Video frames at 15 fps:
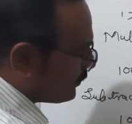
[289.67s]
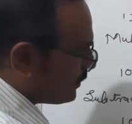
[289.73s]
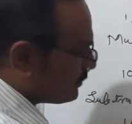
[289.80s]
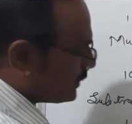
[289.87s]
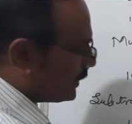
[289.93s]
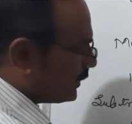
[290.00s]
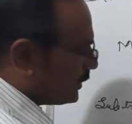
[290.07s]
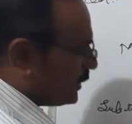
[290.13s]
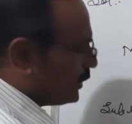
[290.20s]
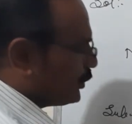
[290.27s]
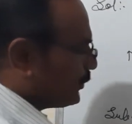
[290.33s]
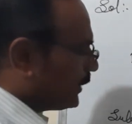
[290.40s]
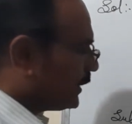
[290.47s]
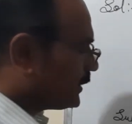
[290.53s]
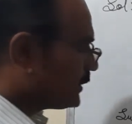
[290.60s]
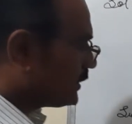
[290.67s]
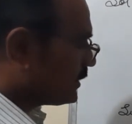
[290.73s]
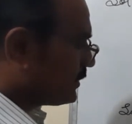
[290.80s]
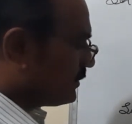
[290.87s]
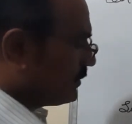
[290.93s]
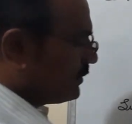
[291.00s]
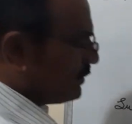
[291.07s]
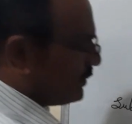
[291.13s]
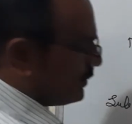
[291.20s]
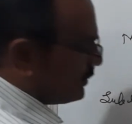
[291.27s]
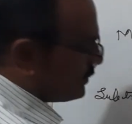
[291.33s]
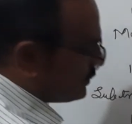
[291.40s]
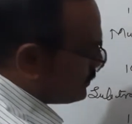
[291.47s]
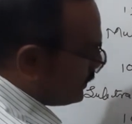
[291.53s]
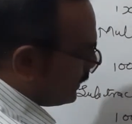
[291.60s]
from the numerator,
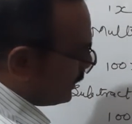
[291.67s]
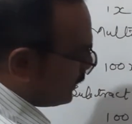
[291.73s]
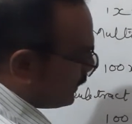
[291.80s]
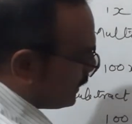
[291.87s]
so I can